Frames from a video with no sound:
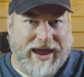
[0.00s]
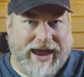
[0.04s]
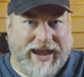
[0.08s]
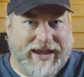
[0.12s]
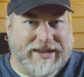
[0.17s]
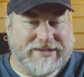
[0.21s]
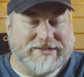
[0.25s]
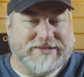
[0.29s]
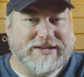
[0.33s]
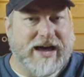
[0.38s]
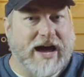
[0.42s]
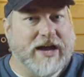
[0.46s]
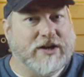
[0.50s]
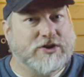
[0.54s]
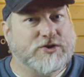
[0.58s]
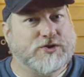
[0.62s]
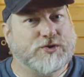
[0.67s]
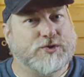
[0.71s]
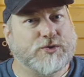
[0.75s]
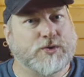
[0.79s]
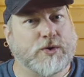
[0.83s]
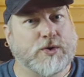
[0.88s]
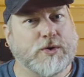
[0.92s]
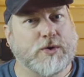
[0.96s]
and it's not
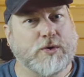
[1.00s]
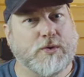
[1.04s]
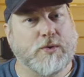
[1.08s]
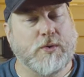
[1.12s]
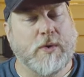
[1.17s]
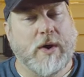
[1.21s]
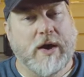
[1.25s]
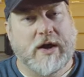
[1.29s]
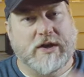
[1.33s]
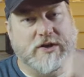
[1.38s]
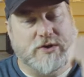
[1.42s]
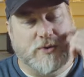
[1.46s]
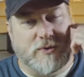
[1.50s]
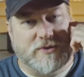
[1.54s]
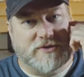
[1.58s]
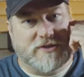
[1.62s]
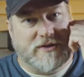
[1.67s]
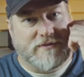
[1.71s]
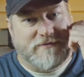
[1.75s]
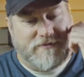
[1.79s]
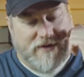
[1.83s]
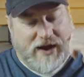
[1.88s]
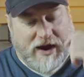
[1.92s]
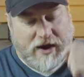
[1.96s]
true to its
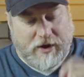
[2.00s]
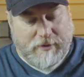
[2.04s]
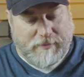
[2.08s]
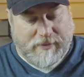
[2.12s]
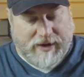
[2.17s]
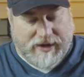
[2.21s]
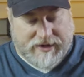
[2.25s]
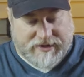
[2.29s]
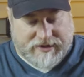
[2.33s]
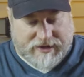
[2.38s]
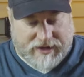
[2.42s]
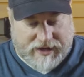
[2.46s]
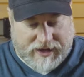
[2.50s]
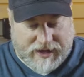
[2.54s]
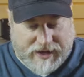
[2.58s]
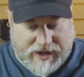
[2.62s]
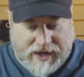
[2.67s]
environment.